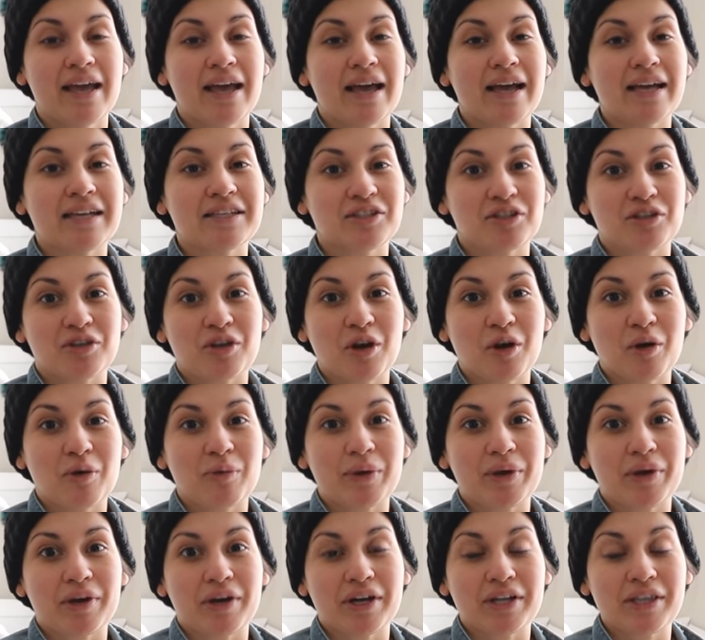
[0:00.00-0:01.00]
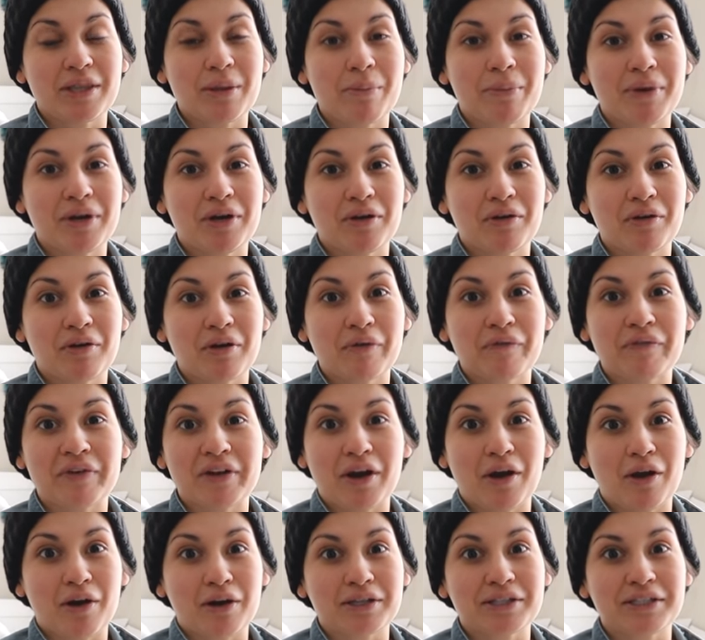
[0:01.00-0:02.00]
As you know, we are in the middle of
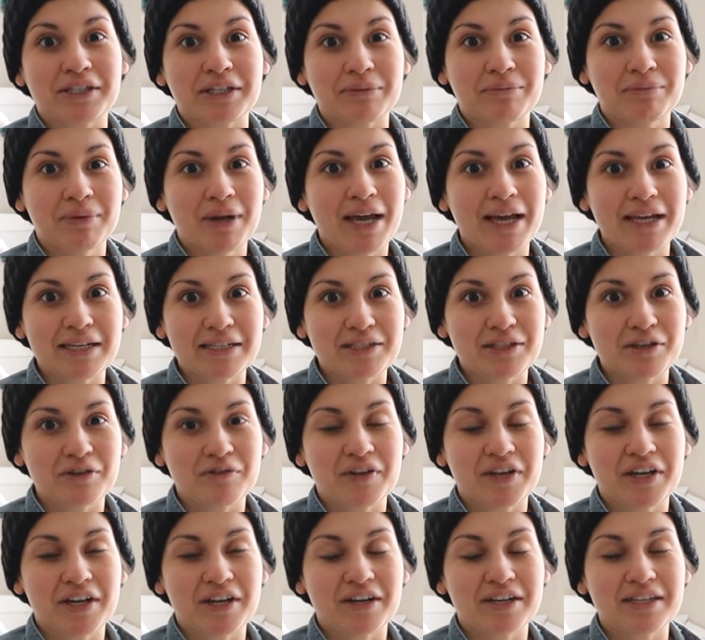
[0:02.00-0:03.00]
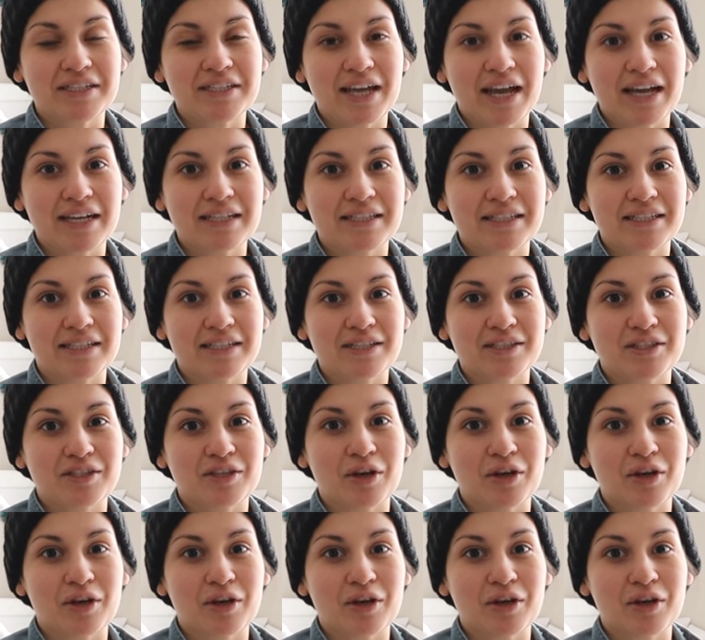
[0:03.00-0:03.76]
an Arctic blast over here in Texas,